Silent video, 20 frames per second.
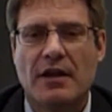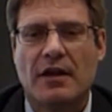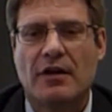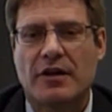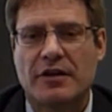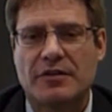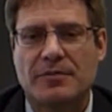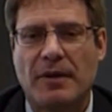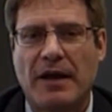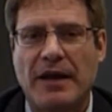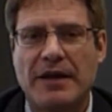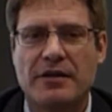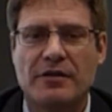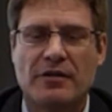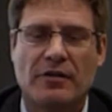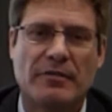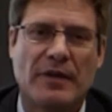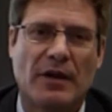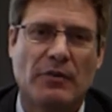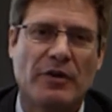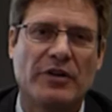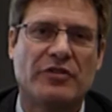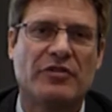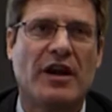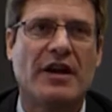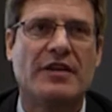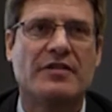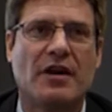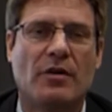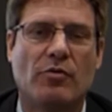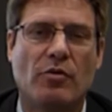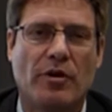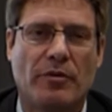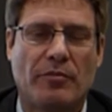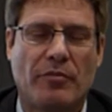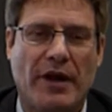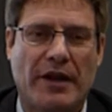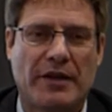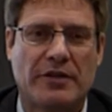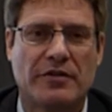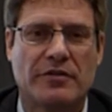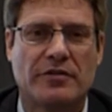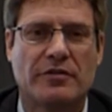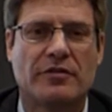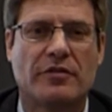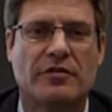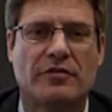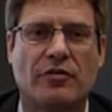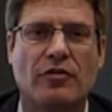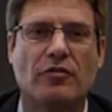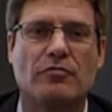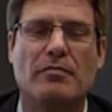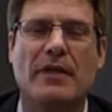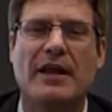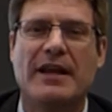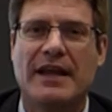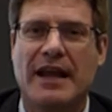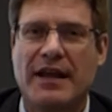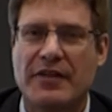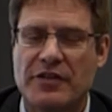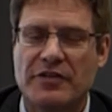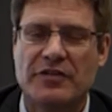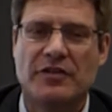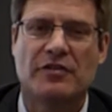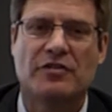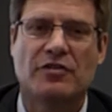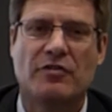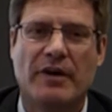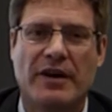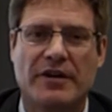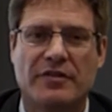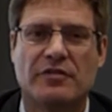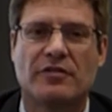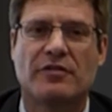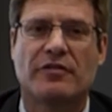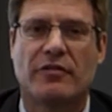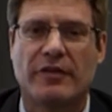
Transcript: And I explained to them that we change our work practices to suit many other situations.